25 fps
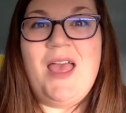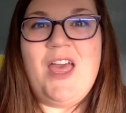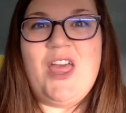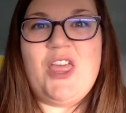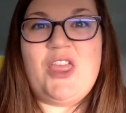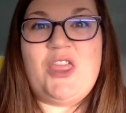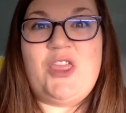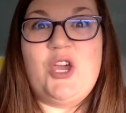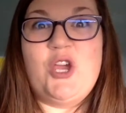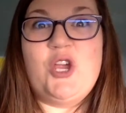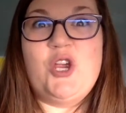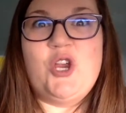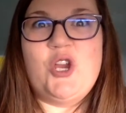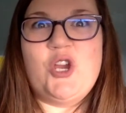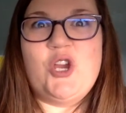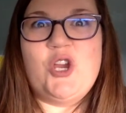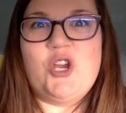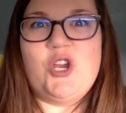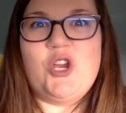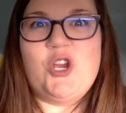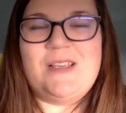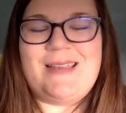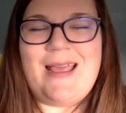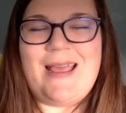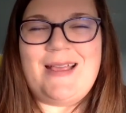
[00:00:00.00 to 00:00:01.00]

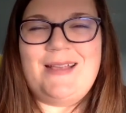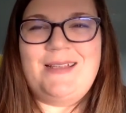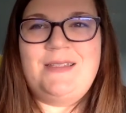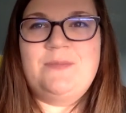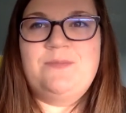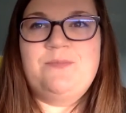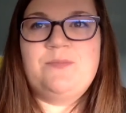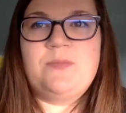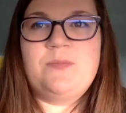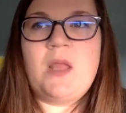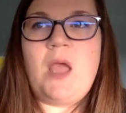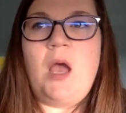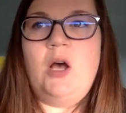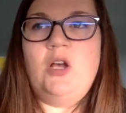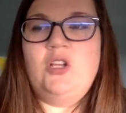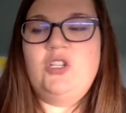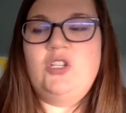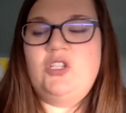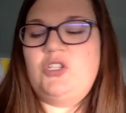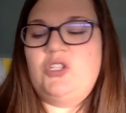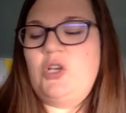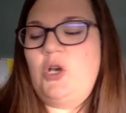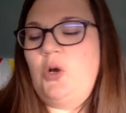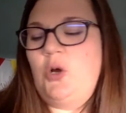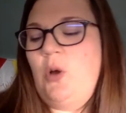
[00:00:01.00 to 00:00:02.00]
Thursdays.
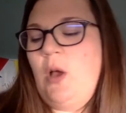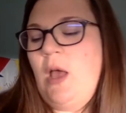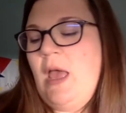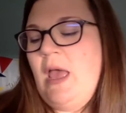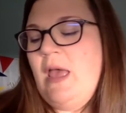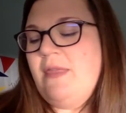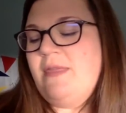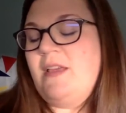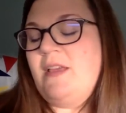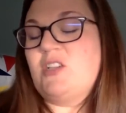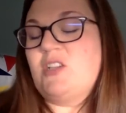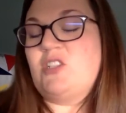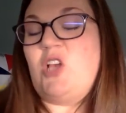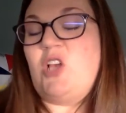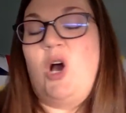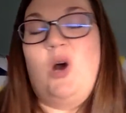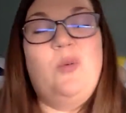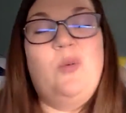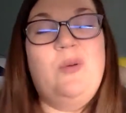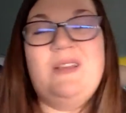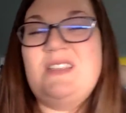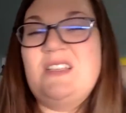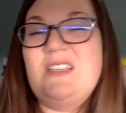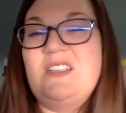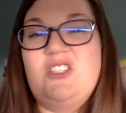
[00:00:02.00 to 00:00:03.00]
Also, there's
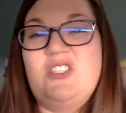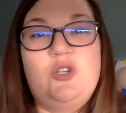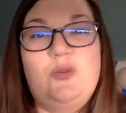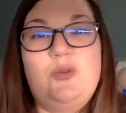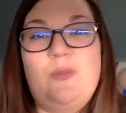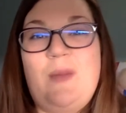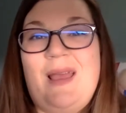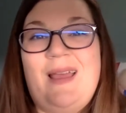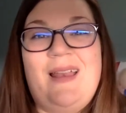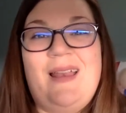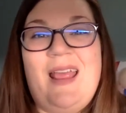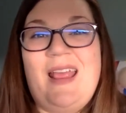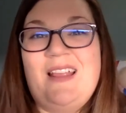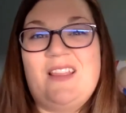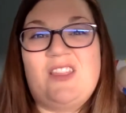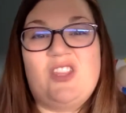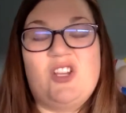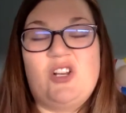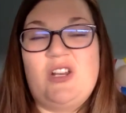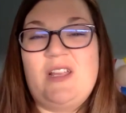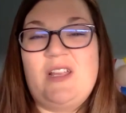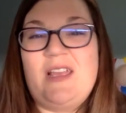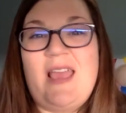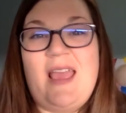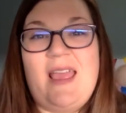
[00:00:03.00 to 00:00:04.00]
always a Zoom at
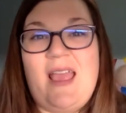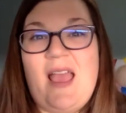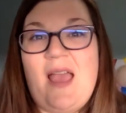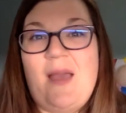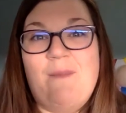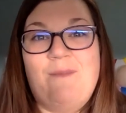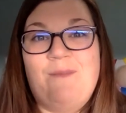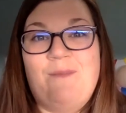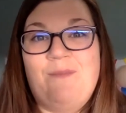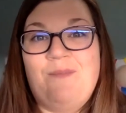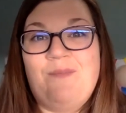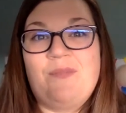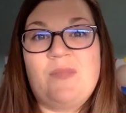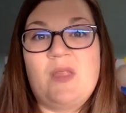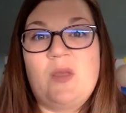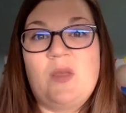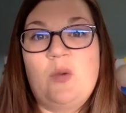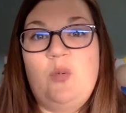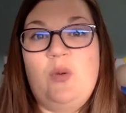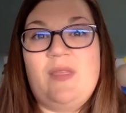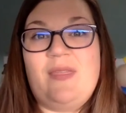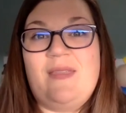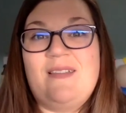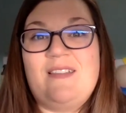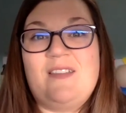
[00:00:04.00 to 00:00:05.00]
8:30 a.m.
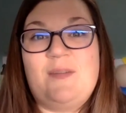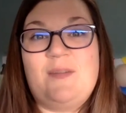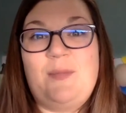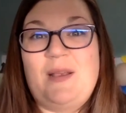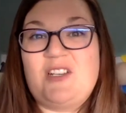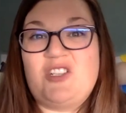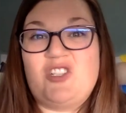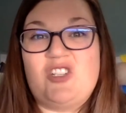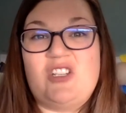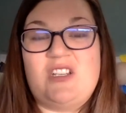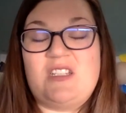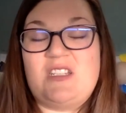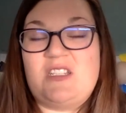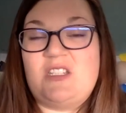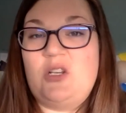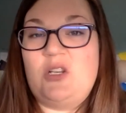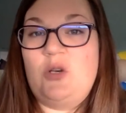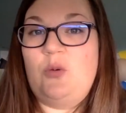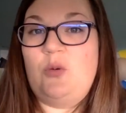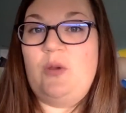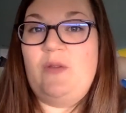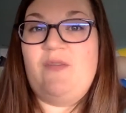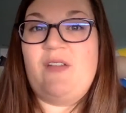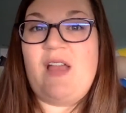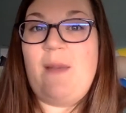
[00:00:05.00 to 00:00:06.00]
with a specialist. So
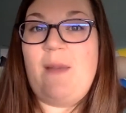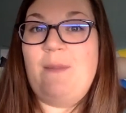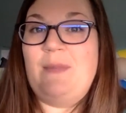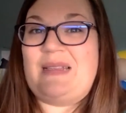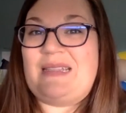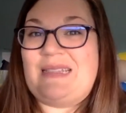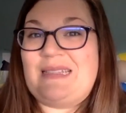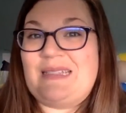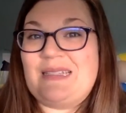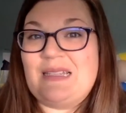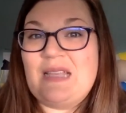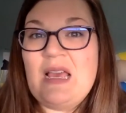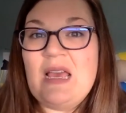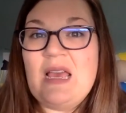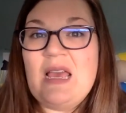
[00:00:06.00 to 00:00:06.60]
we've got Mrs.